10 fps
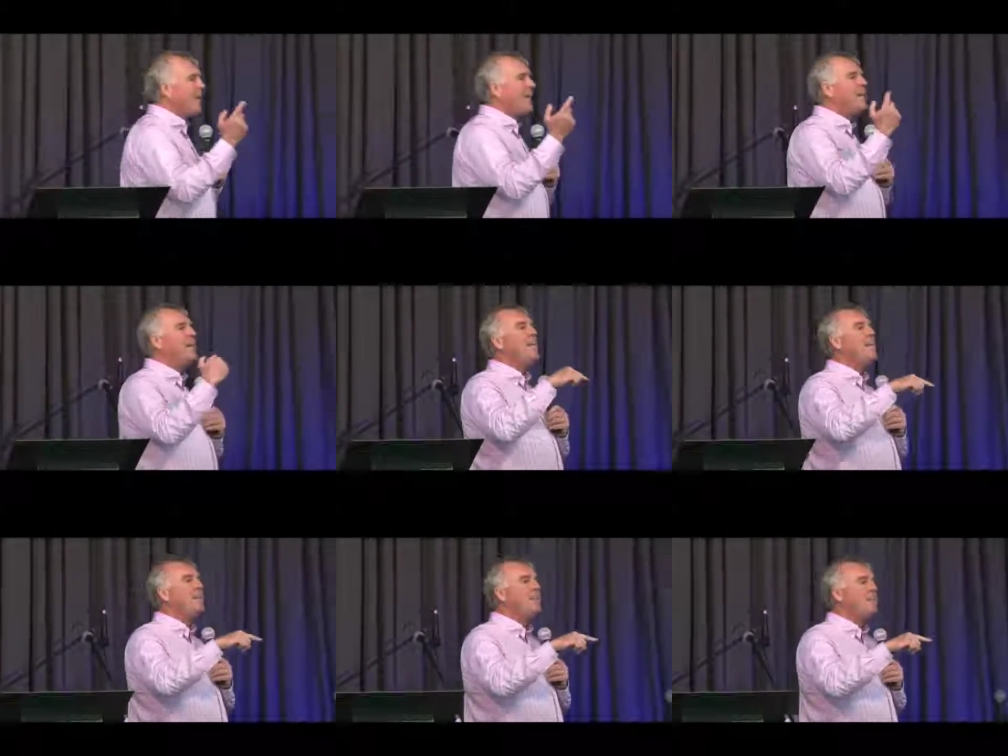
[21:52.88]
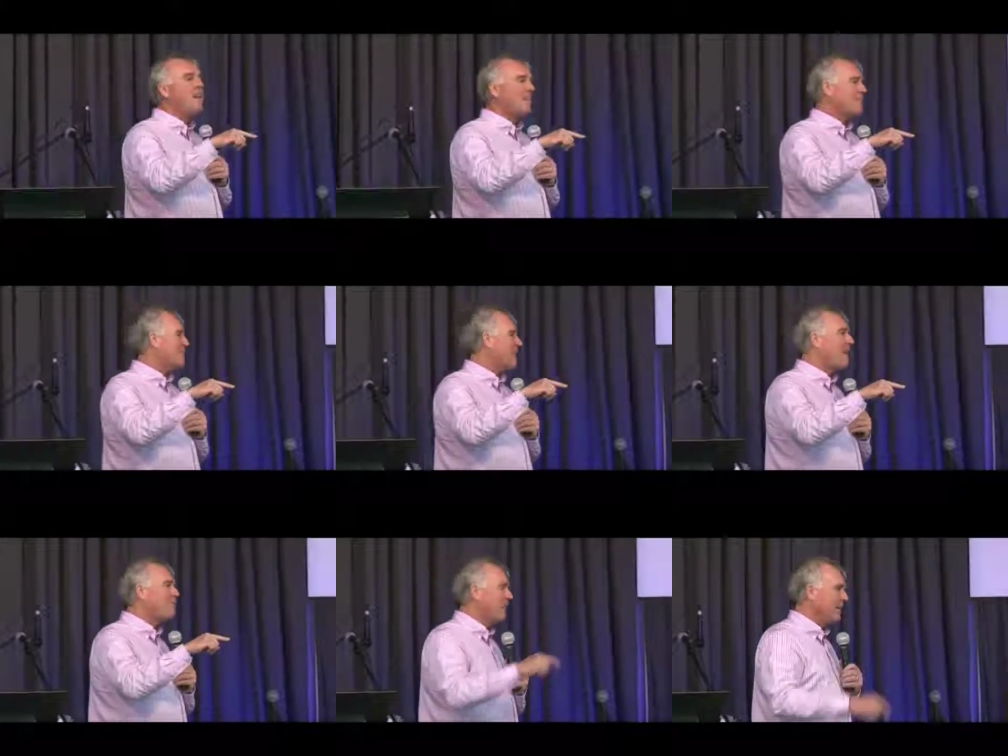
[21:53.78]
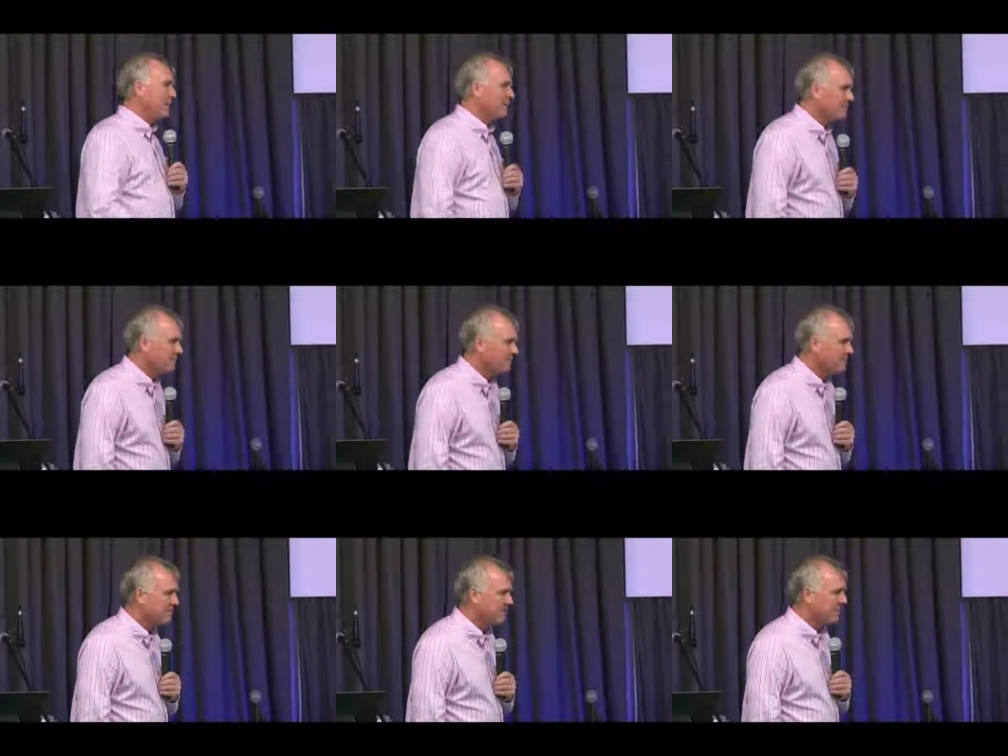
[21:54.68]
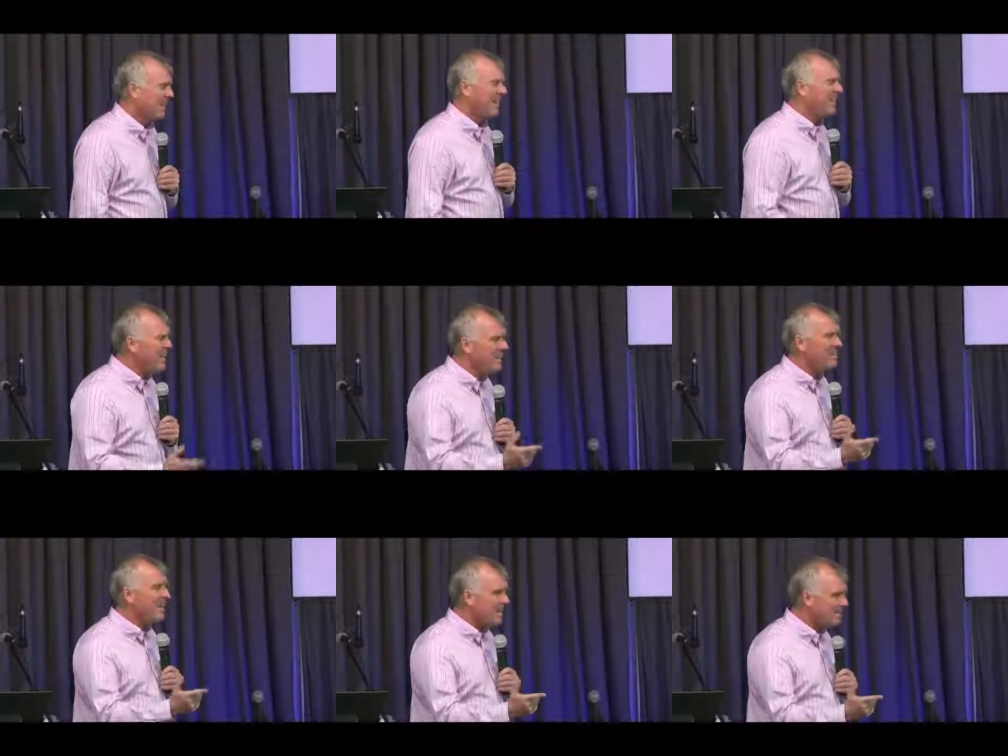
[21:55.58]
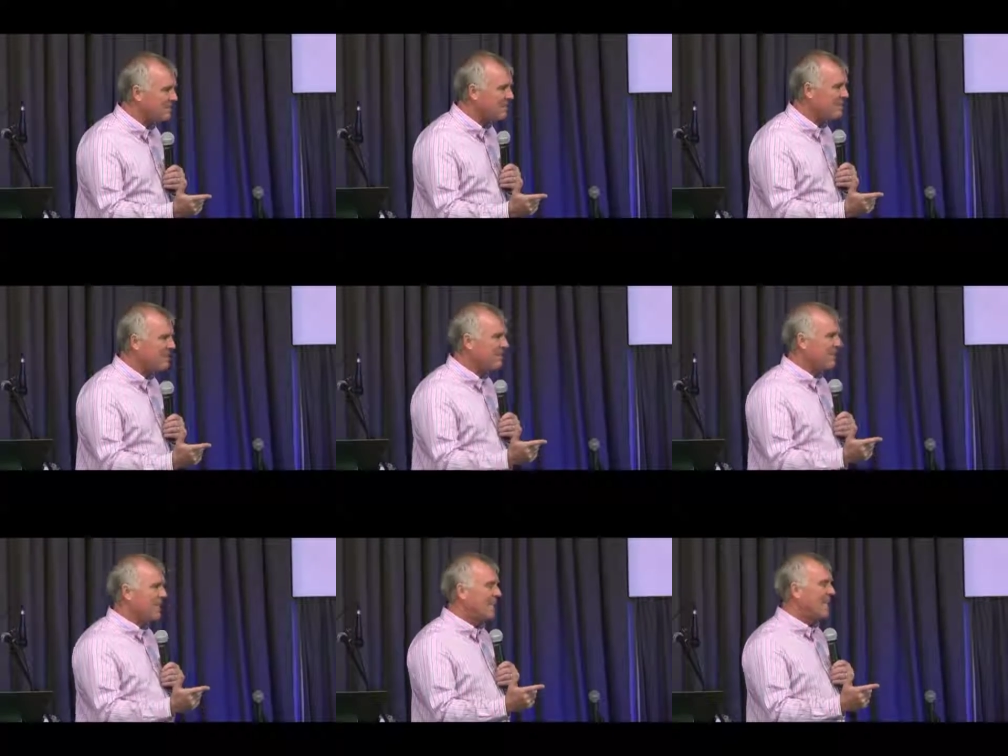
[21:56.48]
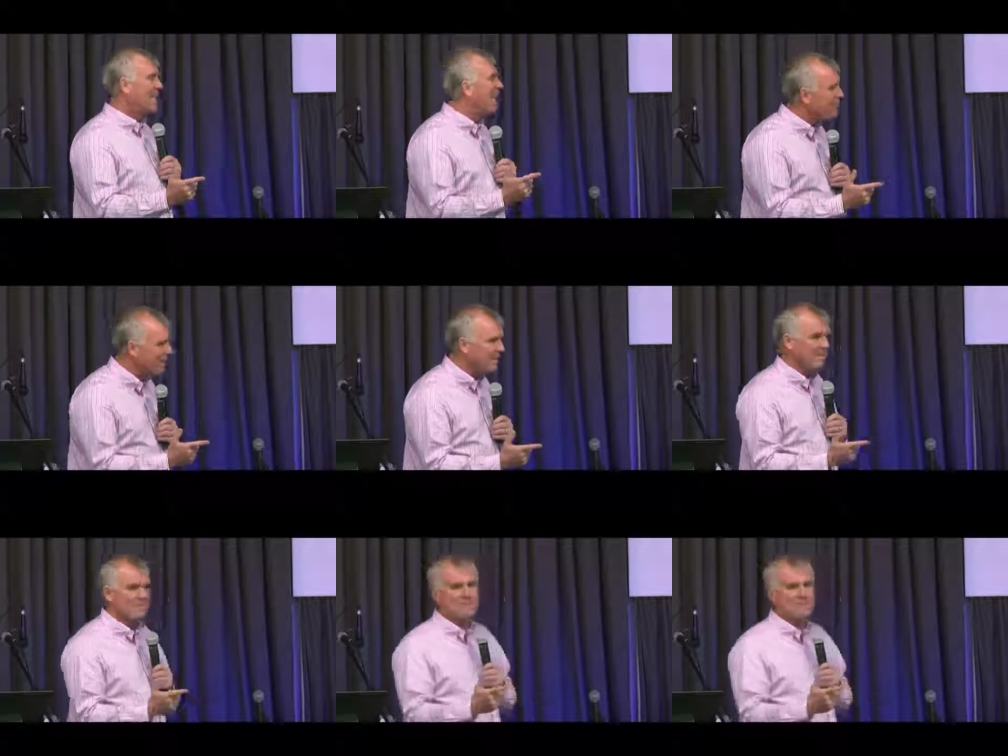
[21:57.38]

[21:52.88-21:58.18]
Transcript: He does the covering, He does the covering.